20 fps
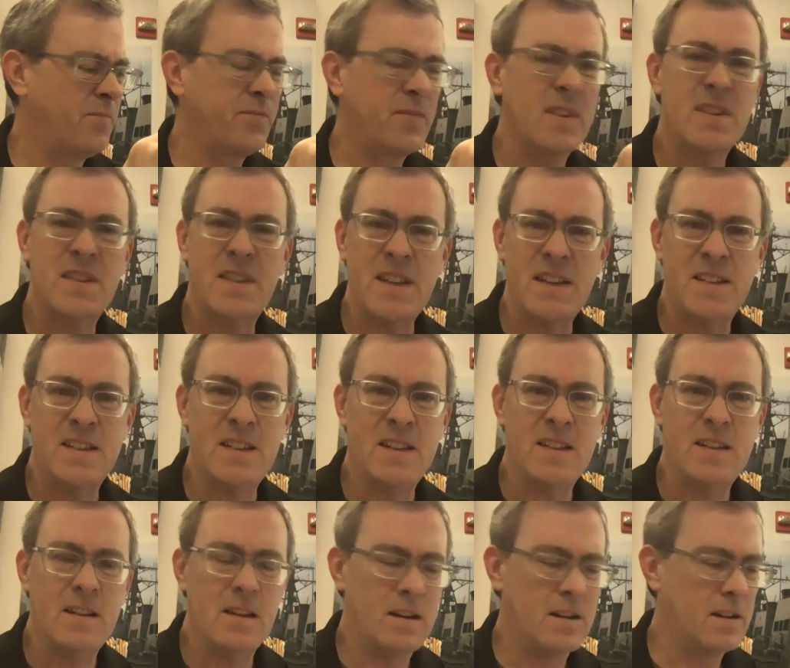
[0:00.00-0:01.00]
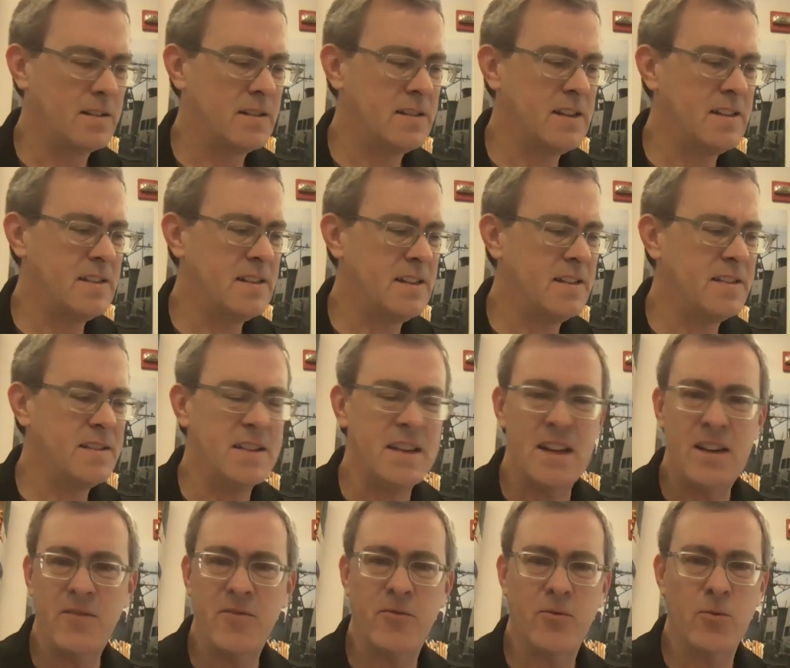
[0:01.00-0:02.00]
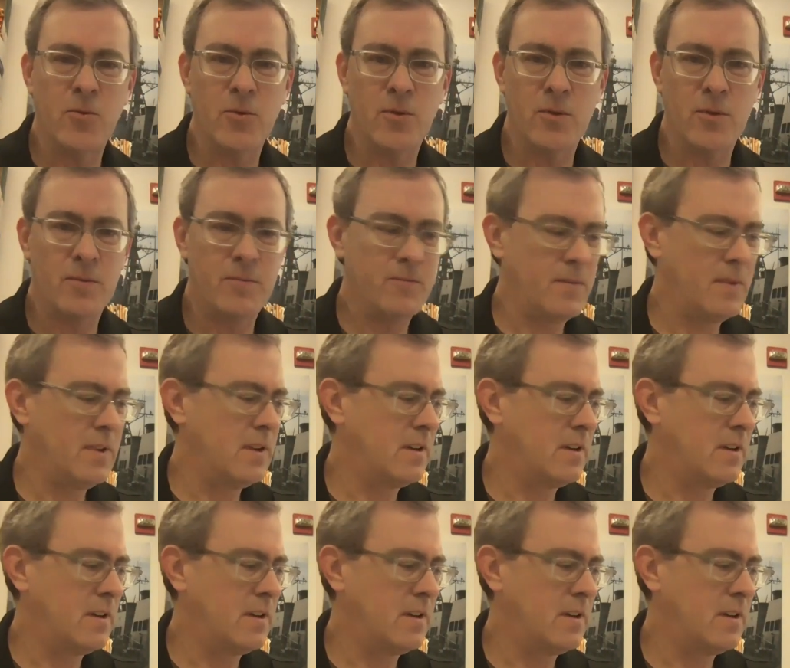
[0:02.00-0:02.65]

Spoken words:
CCC for